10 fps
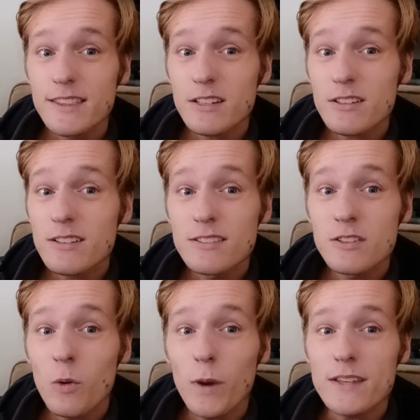There is
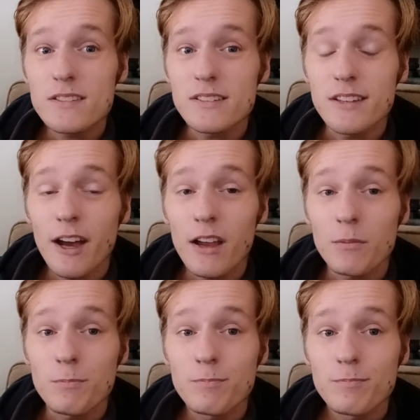no wasted
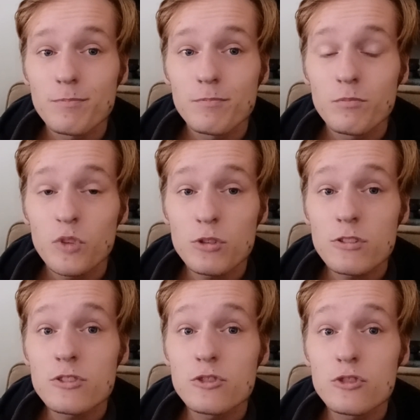time. You're
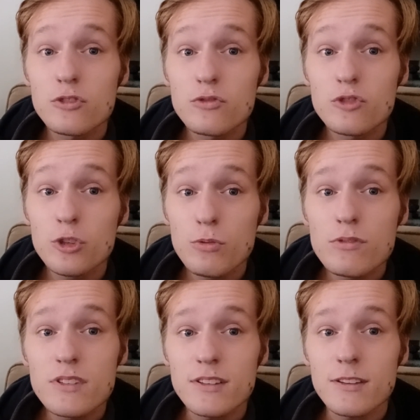just
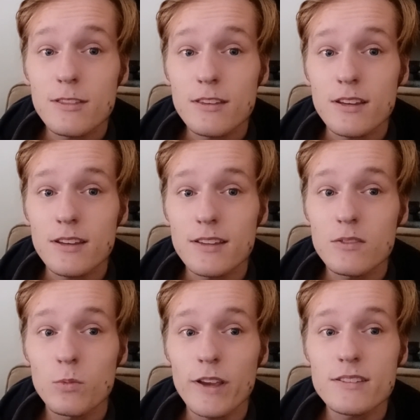choosing to think
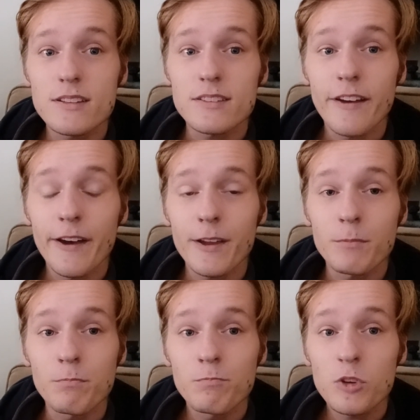it's wasted
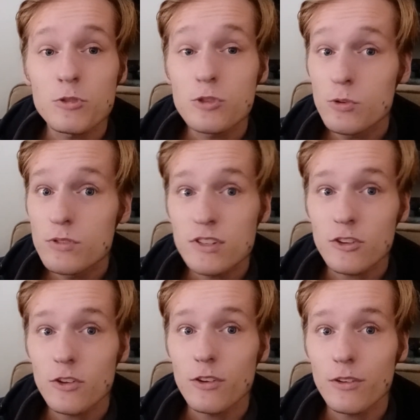time. You're choosing
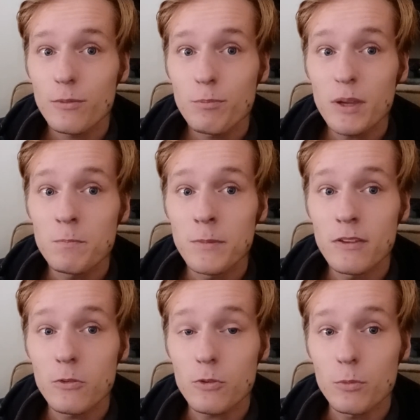to be
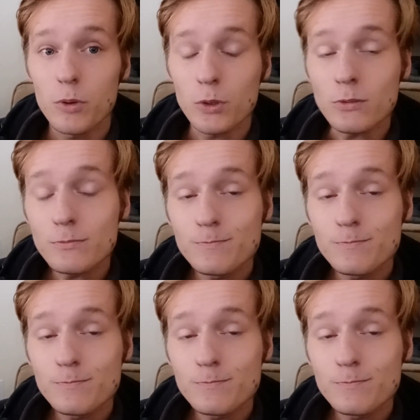miserable.